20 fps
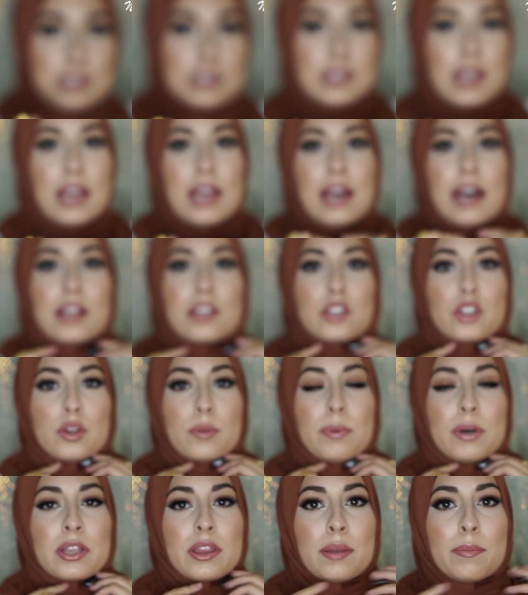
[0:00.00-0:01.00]
these and then you
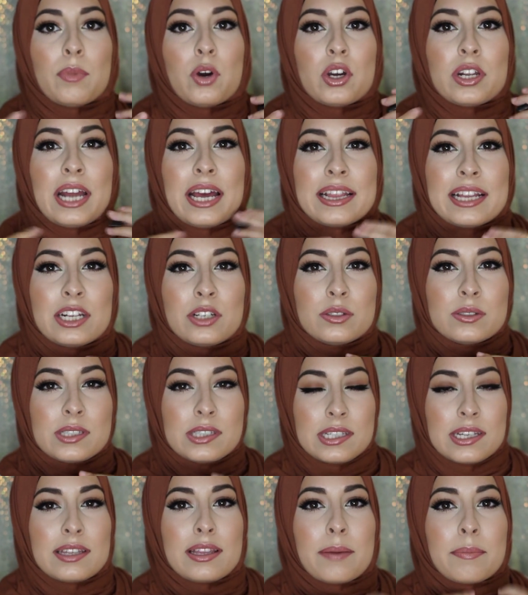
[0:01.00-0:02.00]
put them on and then you
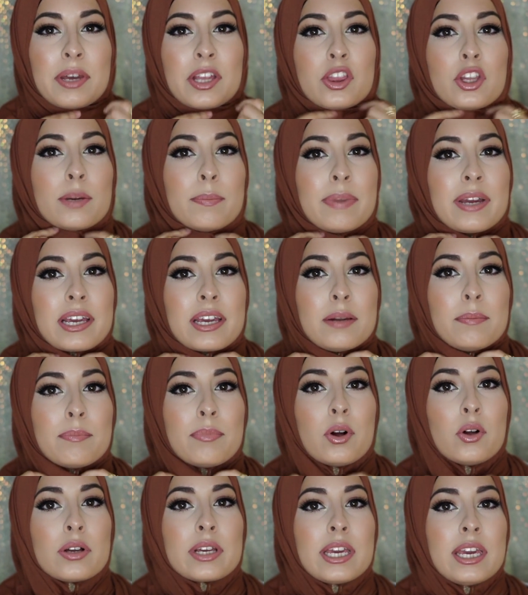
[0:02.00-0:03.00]
see them and they're big and
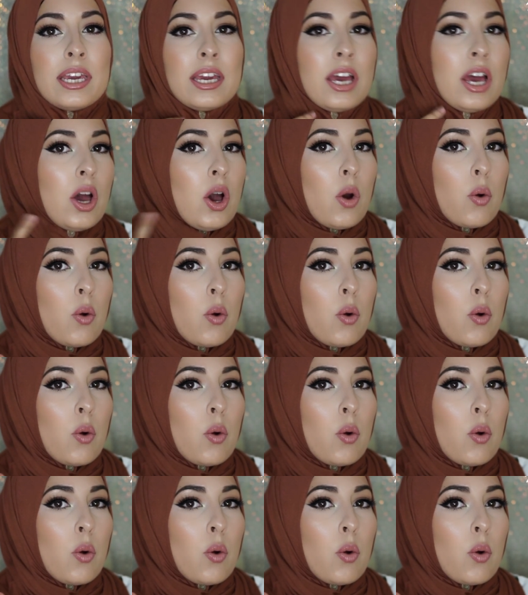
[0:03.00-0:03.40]
bulky?